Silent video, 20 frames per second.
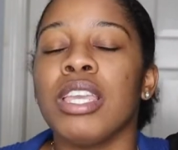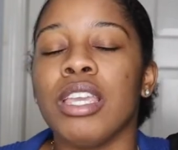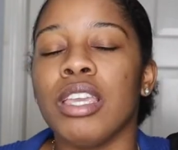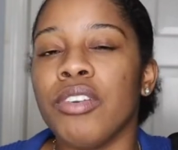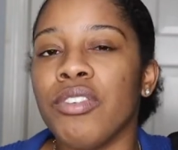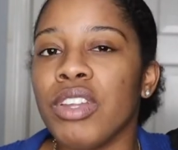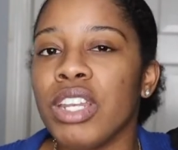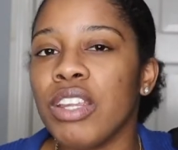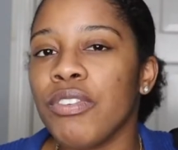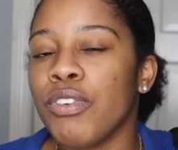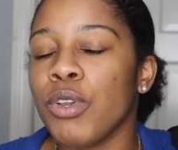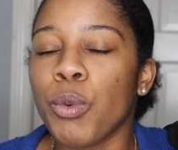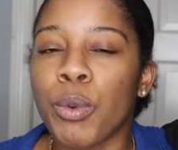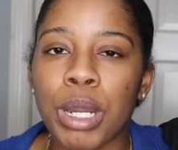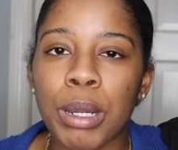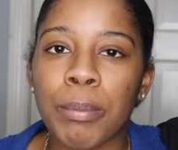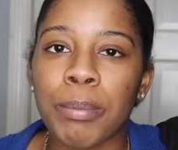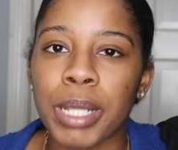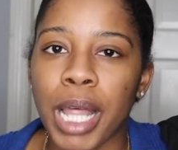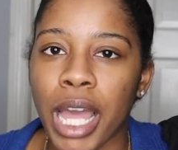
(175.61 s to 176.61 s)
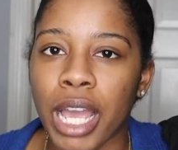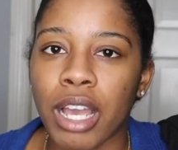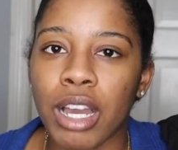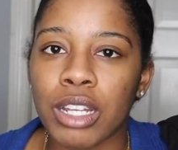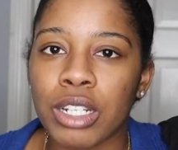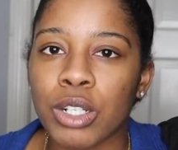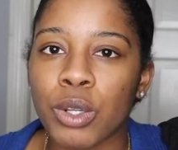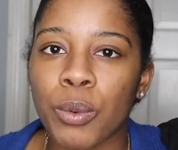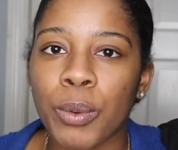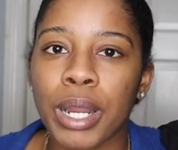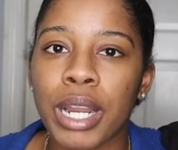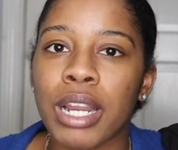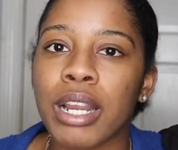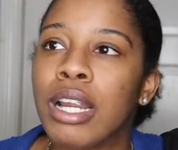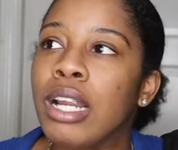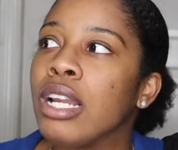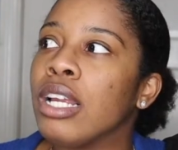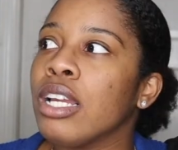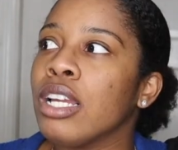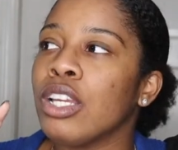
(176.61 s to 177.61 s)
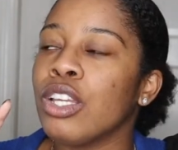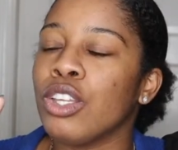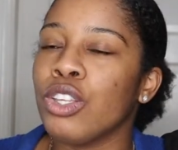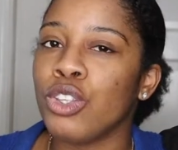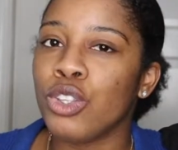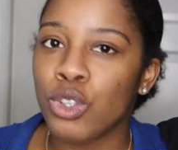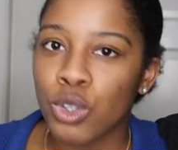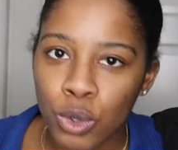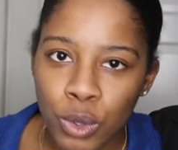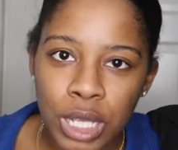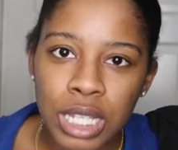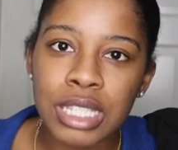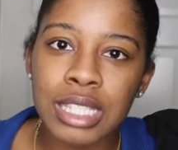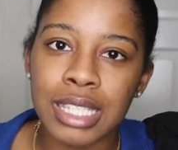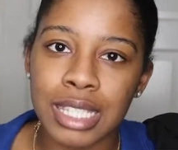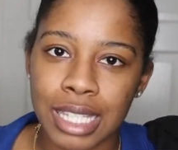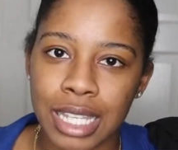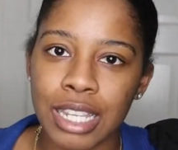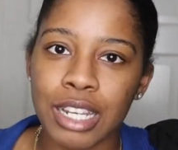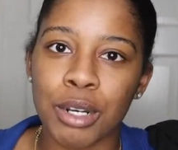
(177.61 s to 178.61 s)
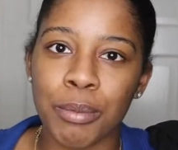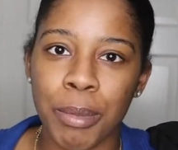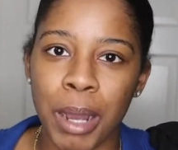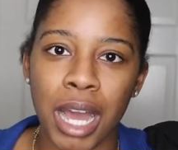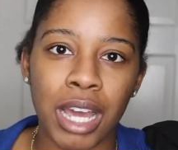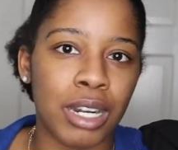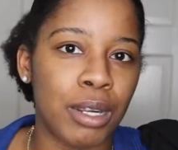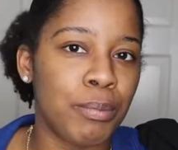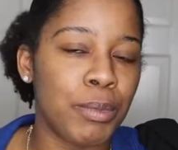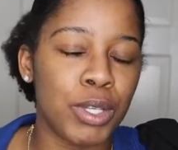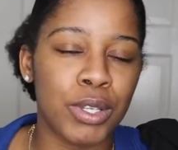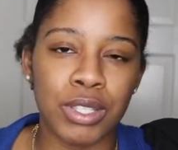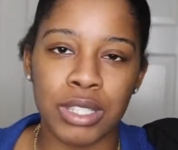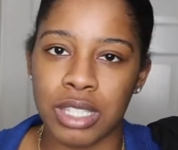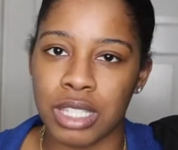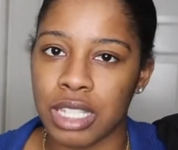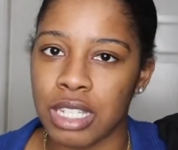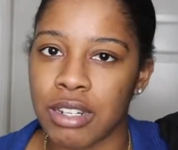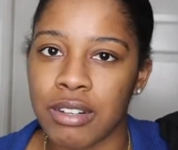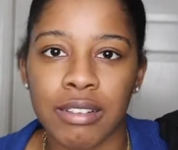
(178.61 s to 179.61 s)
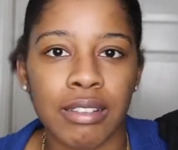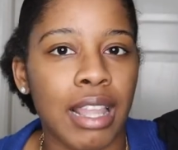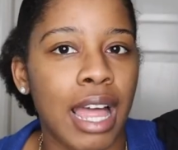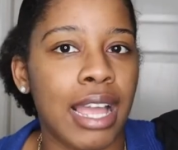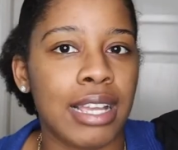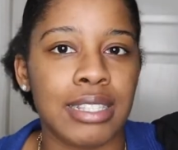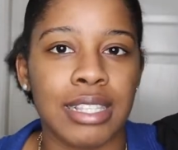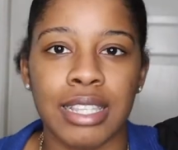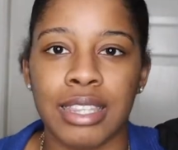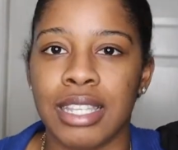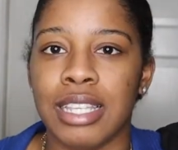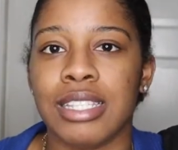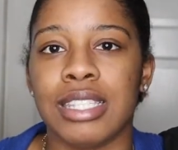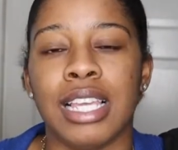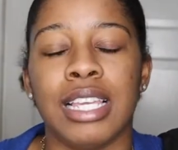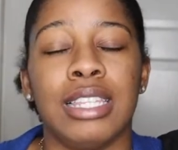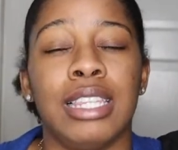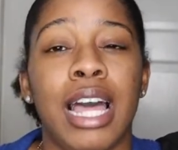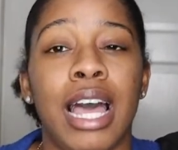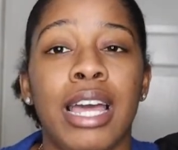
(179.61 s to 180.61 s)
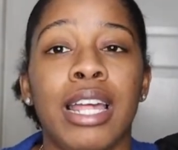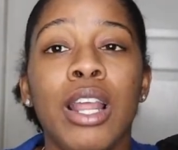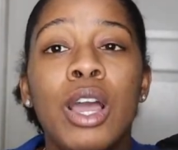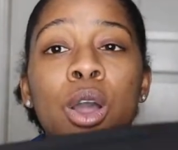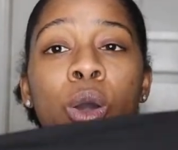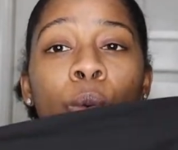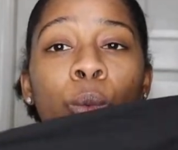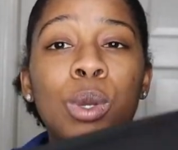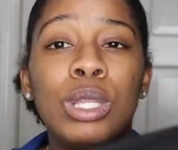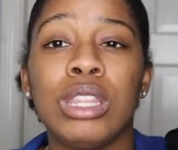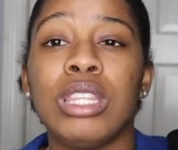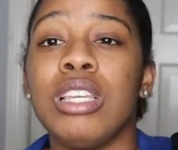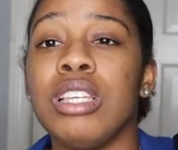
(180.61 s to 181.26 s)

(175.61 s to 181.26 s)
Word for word: Even if you're wearing black underwear, you can see your bottom, you can see your legs and things like that. With